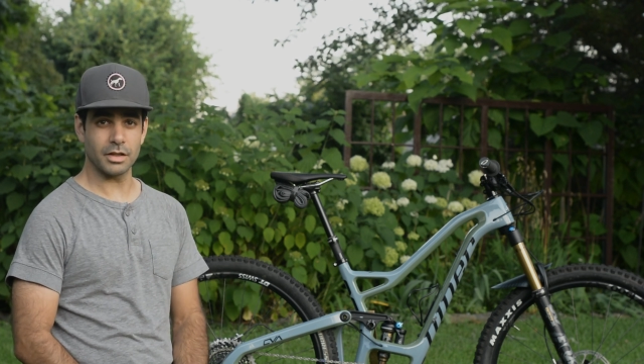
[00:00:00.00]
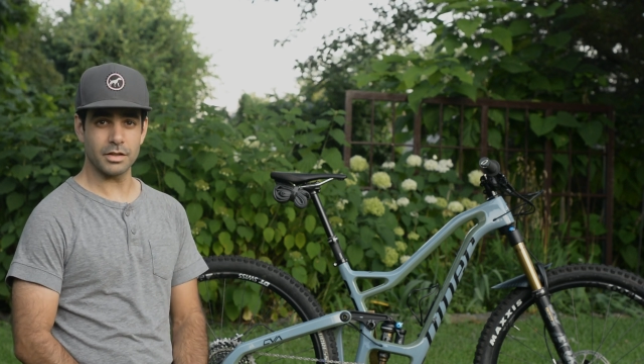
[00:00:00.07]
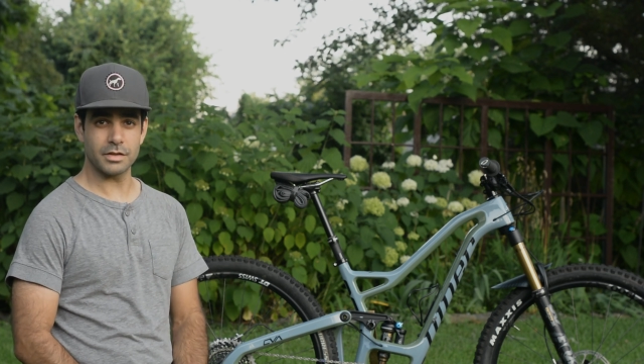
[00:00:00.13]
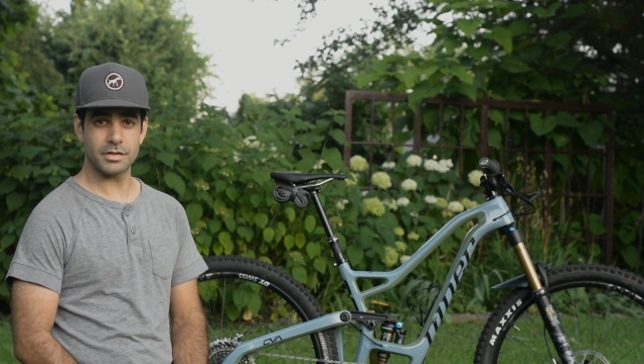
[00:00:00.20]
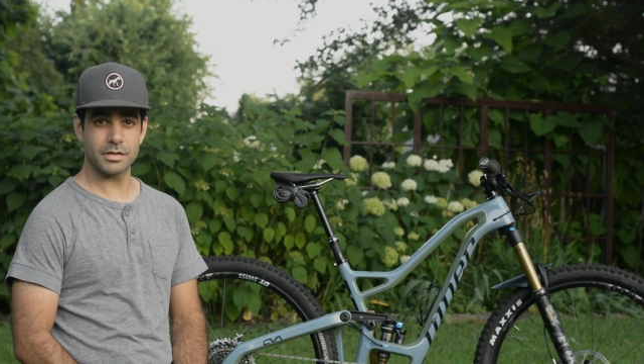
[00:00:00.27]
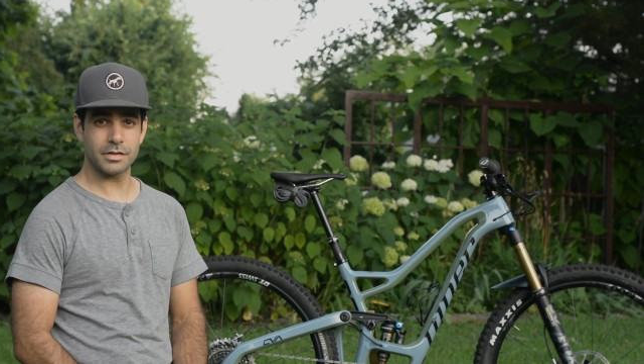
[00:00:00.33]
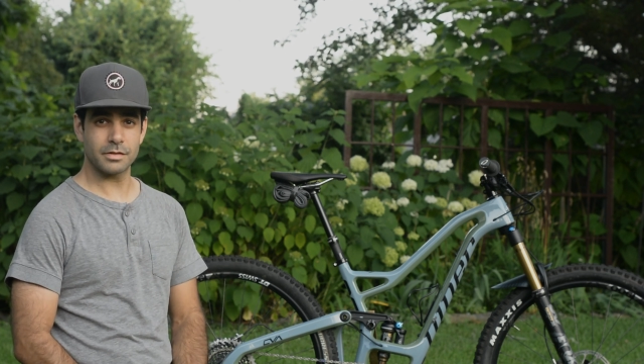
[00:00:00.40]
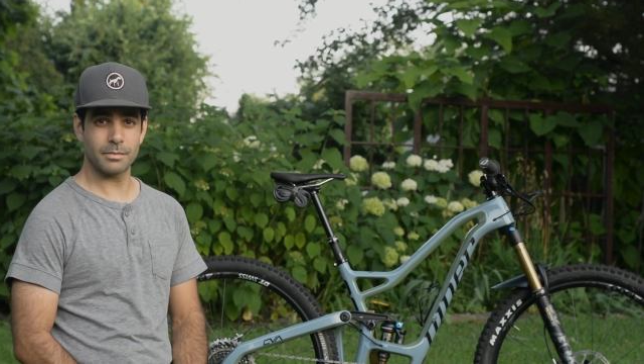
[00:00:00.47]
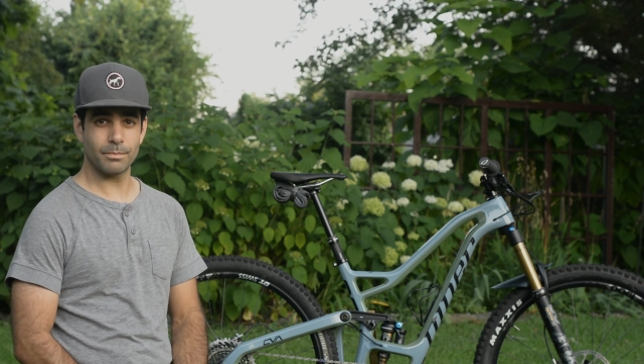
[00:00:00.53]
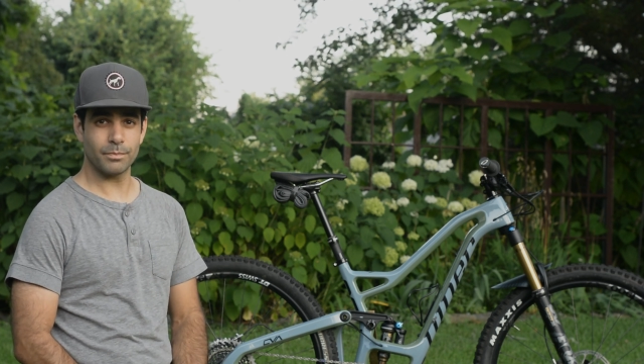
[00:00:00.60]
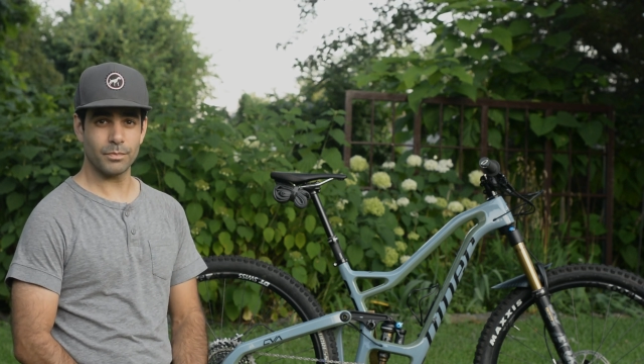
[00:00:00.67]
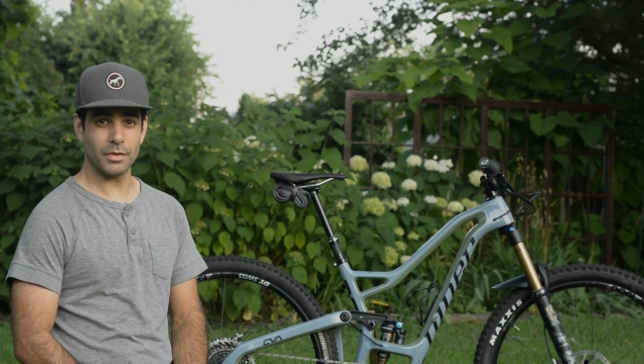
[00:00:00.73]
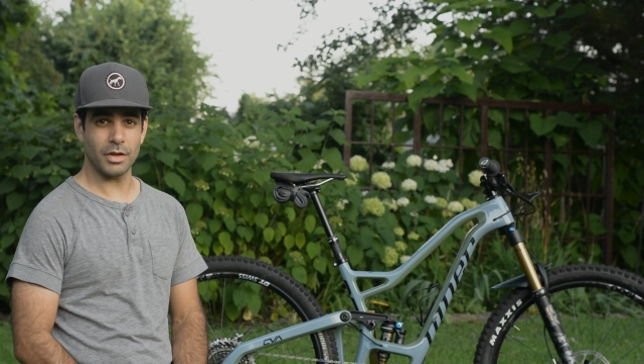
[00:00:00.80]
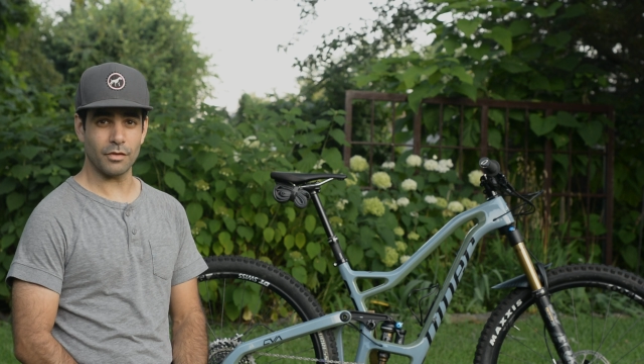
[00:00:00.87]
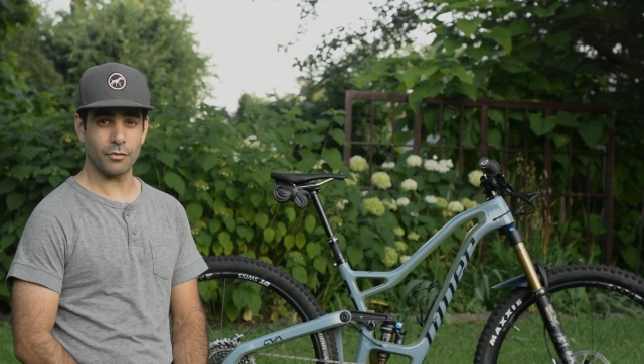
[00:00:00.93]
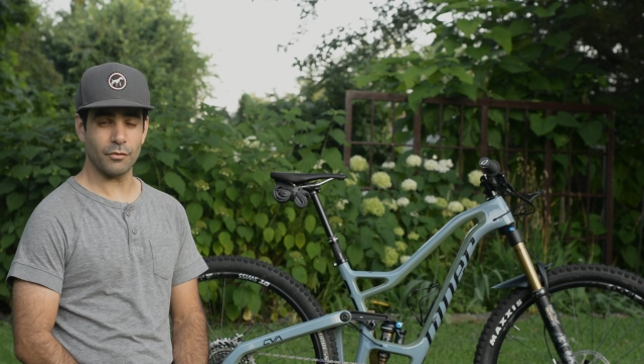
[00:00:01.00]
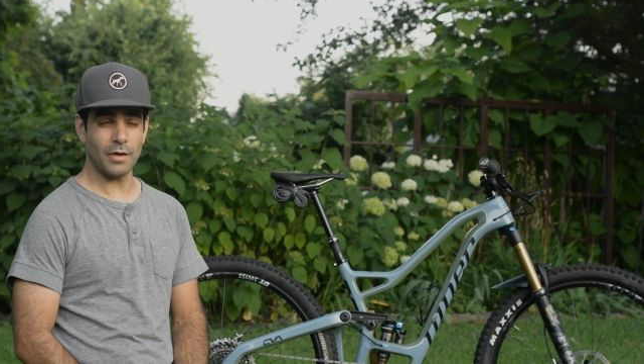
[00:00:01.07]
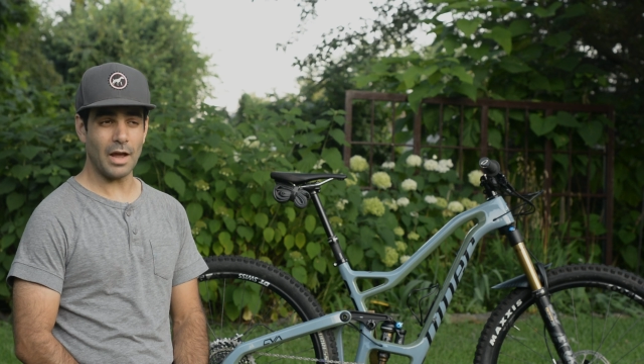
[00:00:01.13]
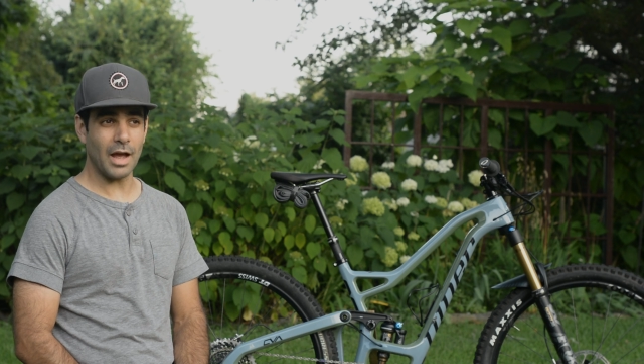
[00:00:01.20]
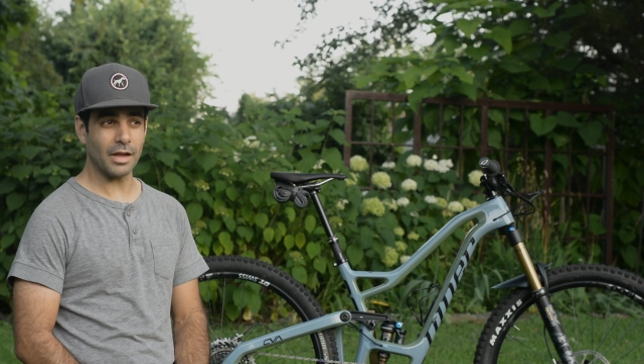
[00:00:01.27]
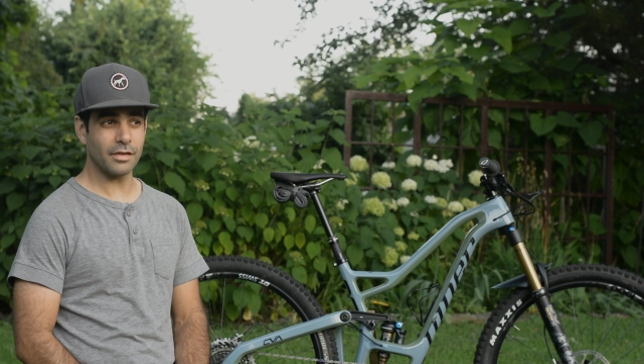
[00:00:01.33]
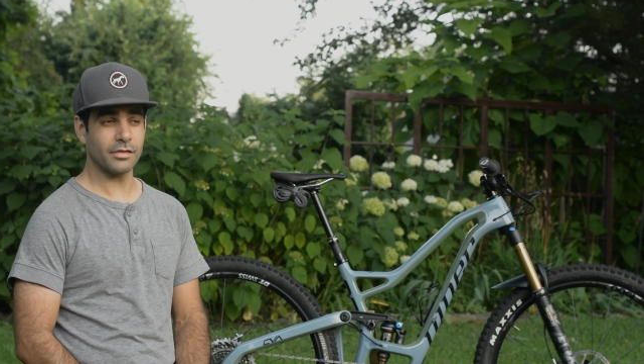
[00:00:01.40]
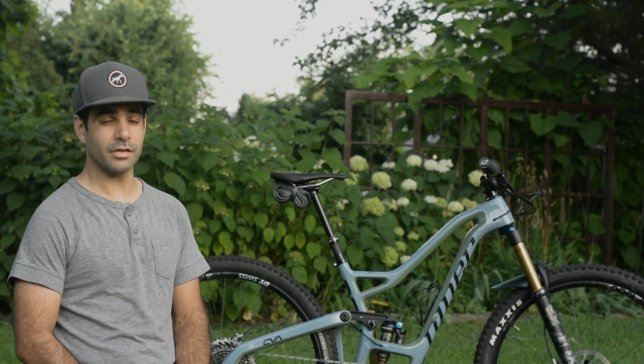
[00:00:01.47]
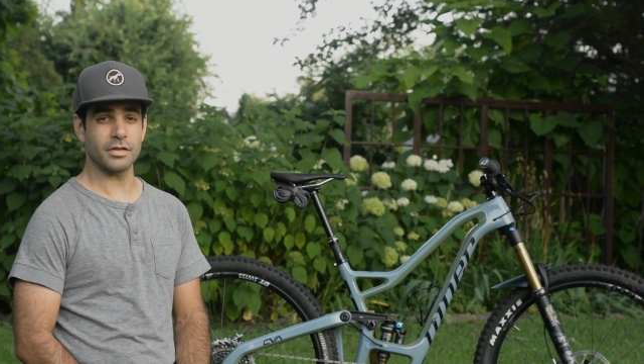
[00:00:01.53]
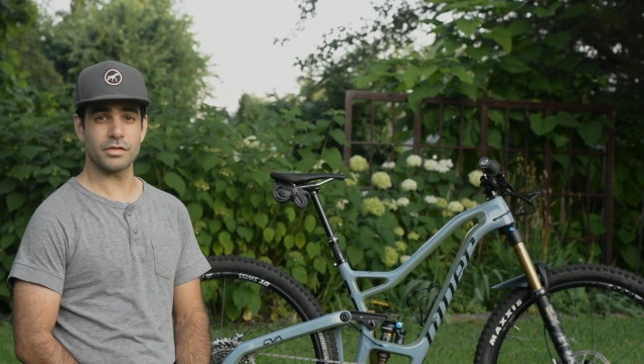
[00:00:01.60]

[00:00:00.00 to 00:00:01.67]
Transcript: It's fast,